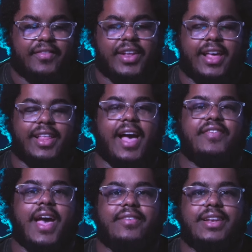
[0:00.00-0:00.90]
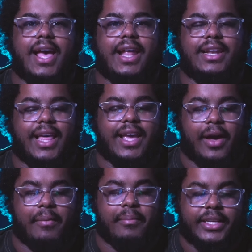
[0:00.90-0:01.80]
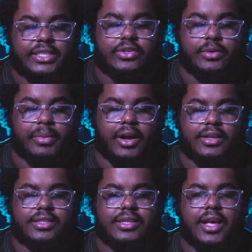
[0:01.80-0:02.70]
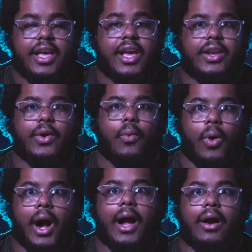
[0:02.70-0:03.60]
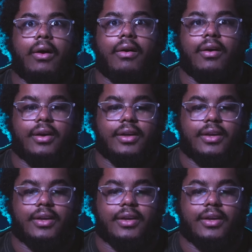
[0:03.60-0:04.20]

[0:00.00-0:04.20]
haven't had, I haven't had like a mystery box in a while.